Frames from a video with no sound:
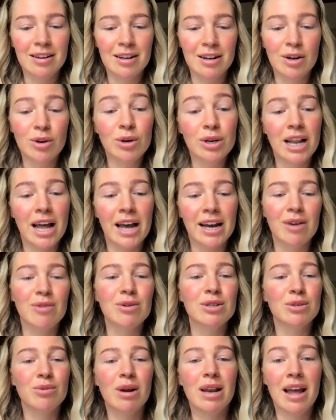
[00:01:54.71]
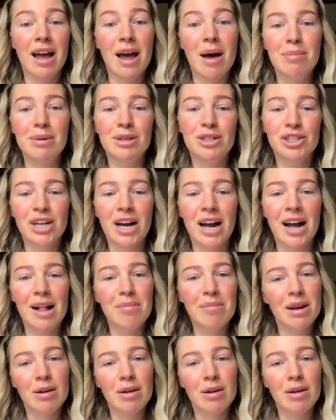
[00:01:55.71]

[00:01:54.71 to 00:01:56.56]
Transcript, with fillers: it looked like I was really a happy child,